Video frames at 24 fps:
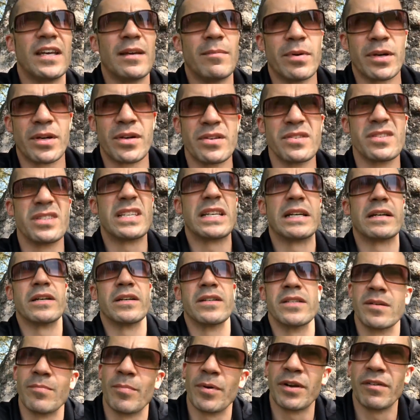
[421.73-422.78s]
here because there
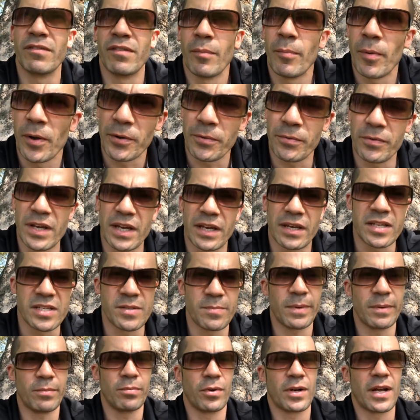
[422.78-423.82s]
is a bit of a bottleneck as
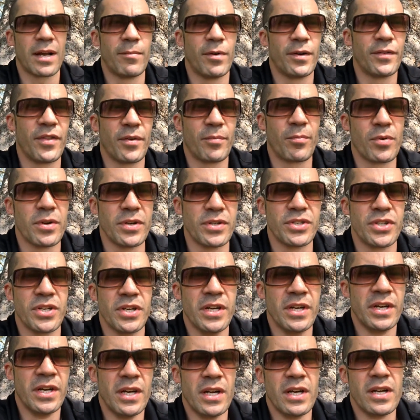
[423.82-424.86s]
people come off the bridge.
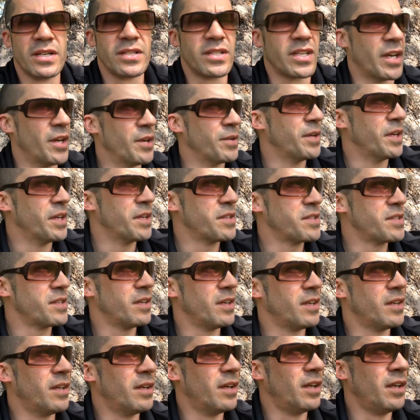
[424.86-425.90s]
So it's
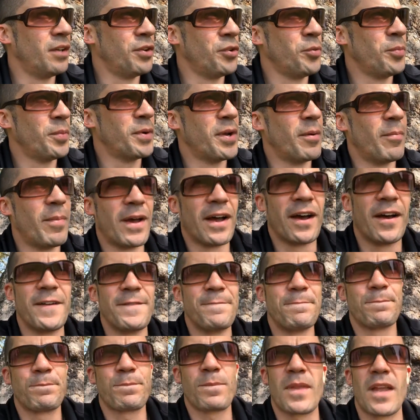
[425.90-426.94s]
a little bit about
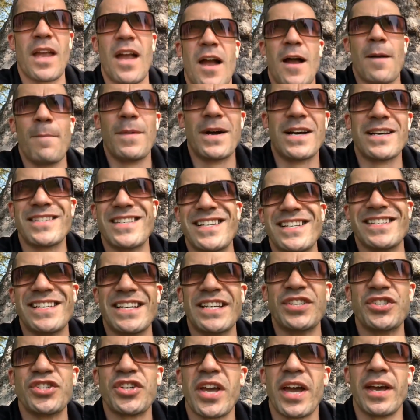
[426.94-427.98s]
us as
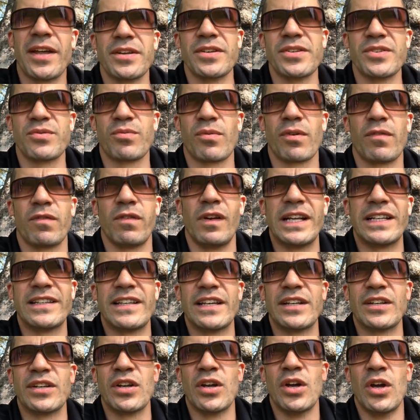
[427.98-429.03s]
educators
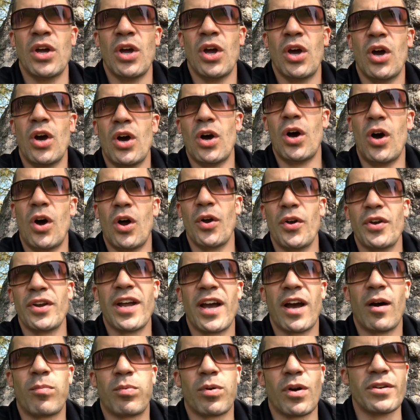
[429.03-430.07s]
reflecting on
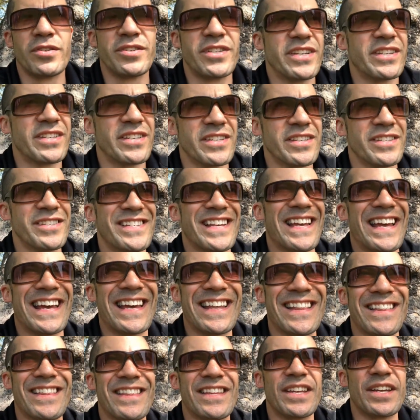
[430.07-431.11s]
our processes
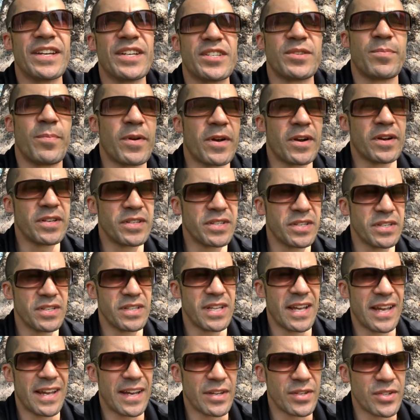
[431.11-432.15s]
and the experiences
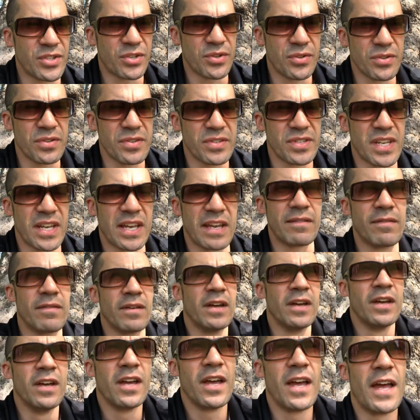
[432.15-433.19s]
that our students have,
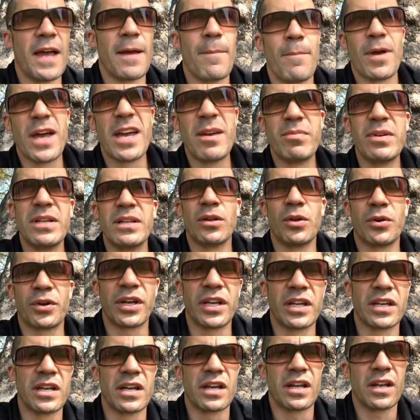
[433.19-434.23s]
and maybe
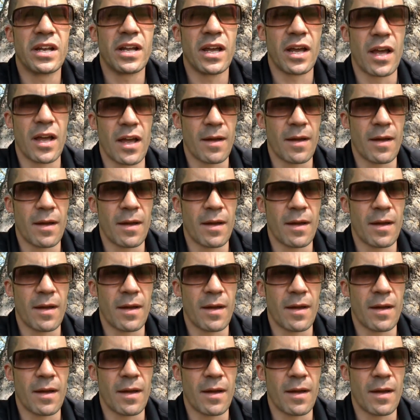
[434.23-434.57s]
looking at